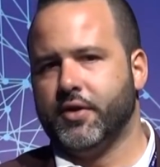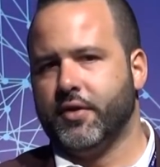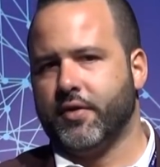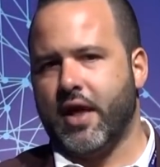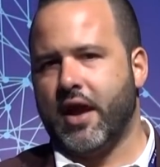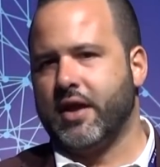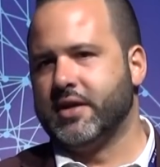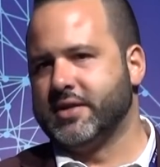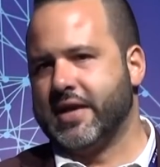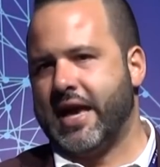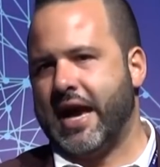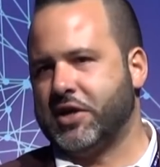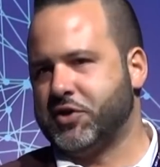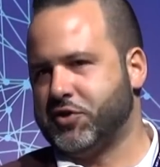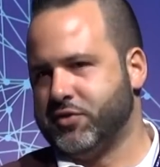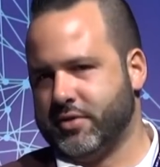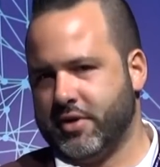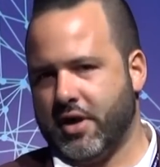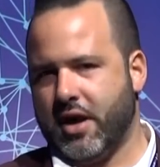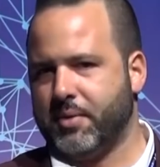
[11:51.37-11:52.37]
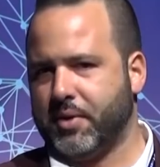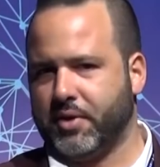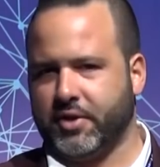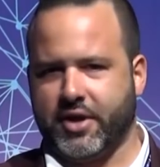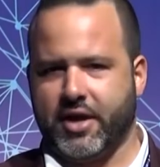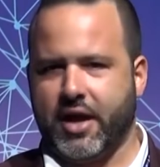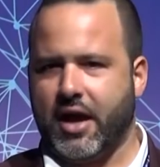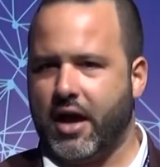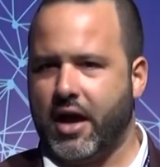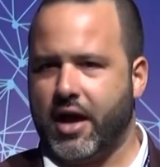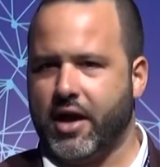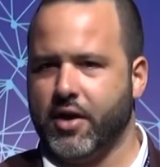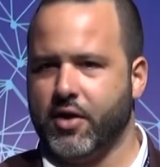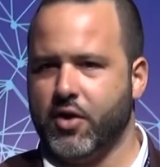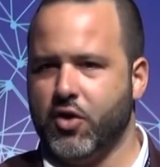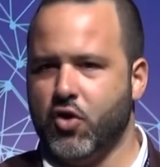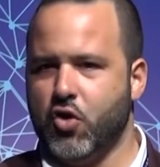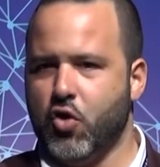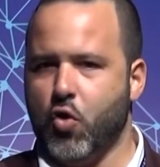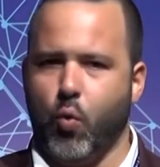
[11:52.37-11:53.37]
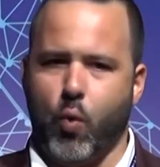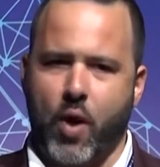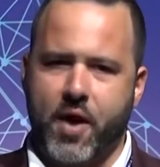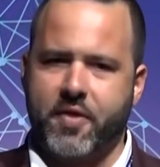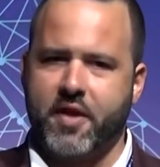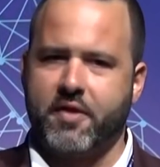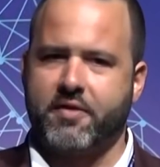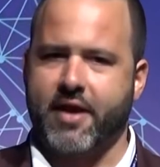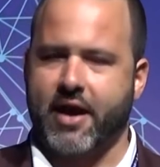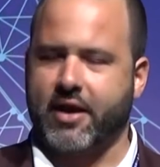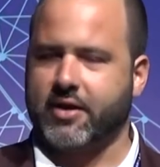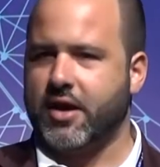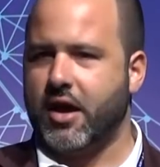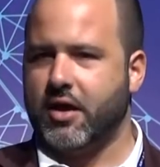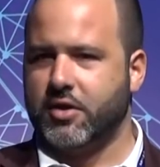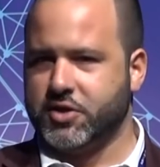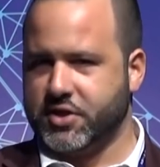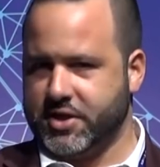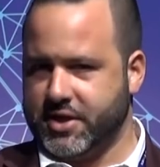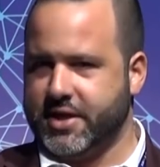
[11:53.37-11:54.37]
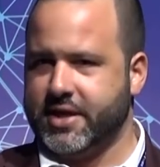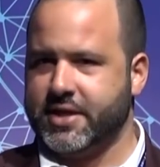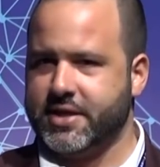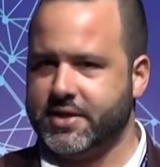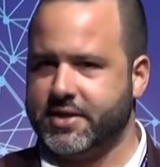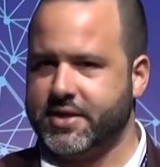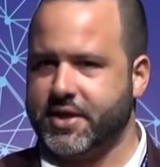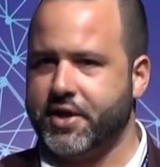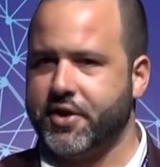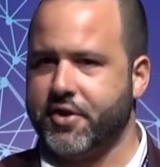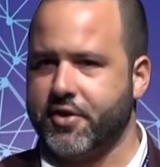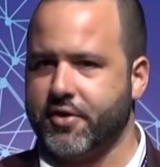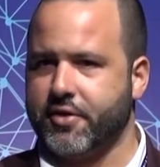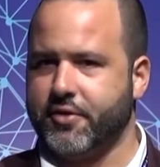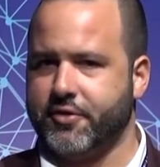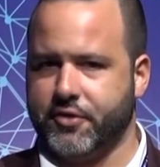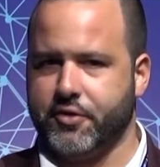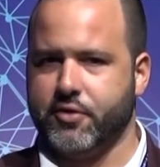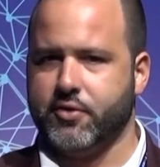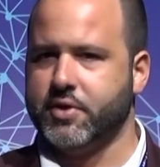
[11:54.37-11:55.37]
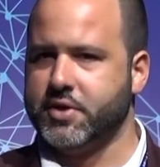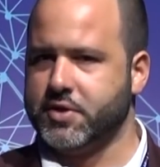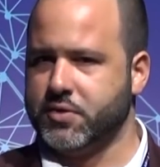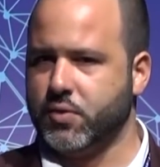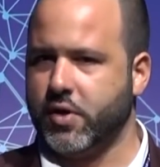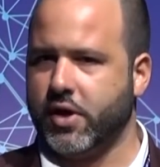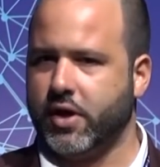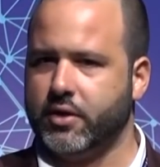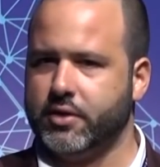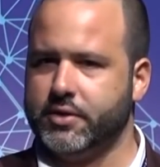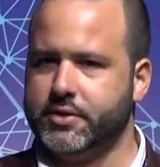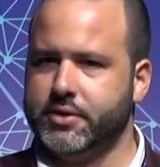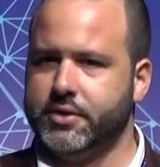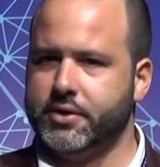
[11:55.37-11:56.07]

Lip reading: That is astronomically high when the technology is here too as well.